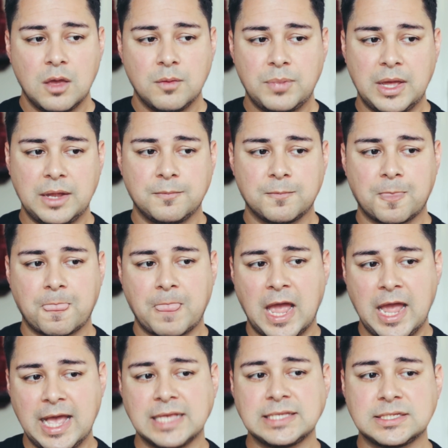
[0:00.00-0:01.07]
But
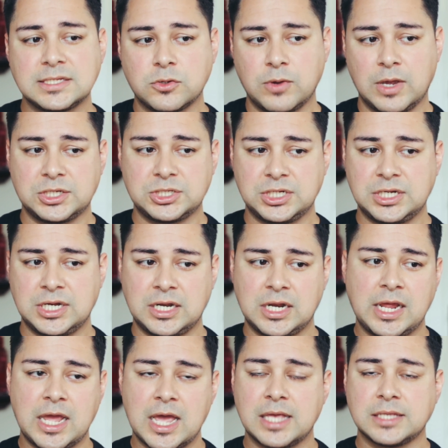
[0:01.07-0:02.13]
I asked a question, and
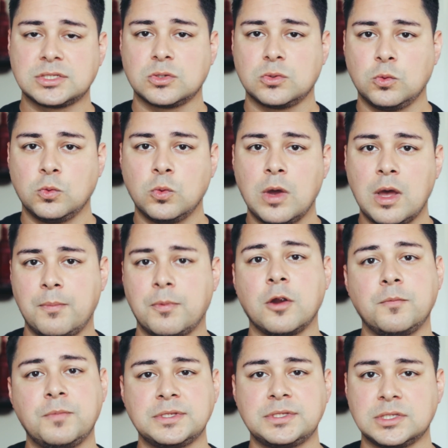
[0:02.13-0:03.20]
I asked, what
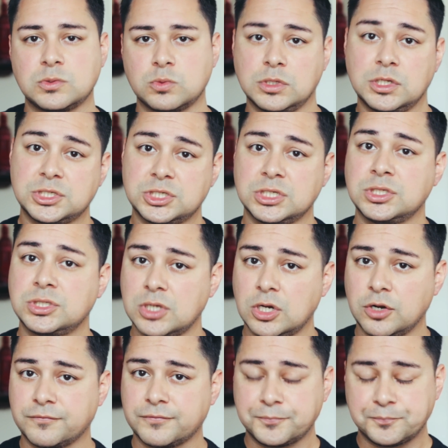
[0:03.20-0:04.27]
purpose does religion
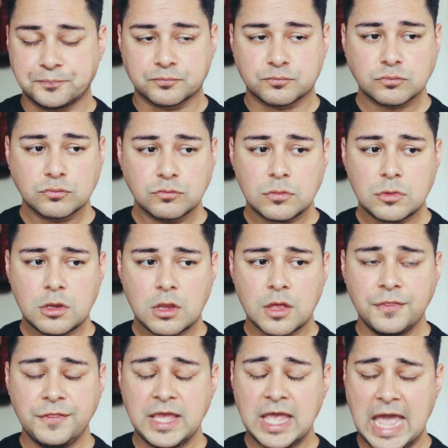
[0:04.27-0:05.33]
serve?
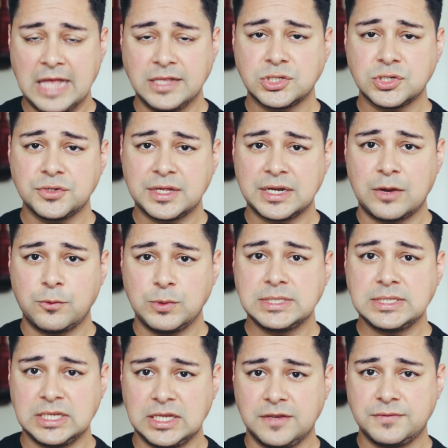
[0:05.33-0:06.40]
The answer that I
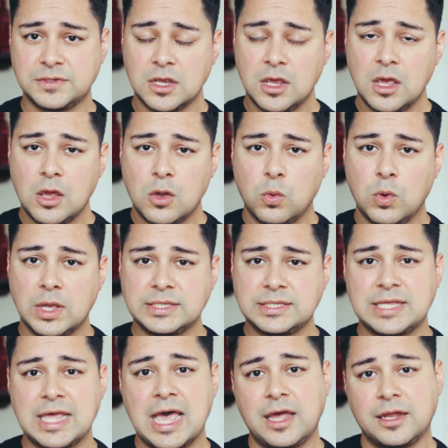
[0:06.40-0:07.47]
received
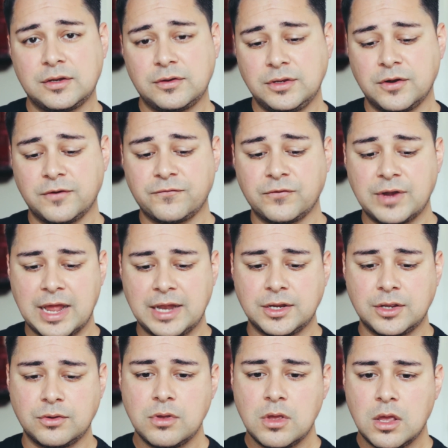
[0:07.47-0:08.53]
was that,
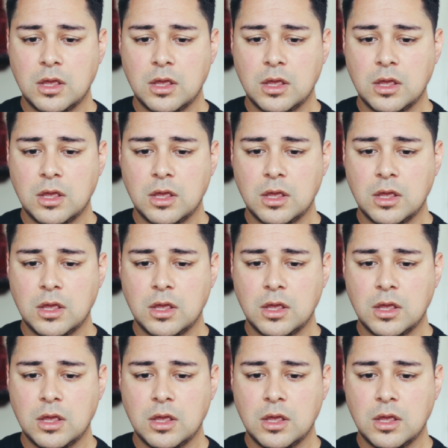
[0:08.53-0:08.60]
Fernando,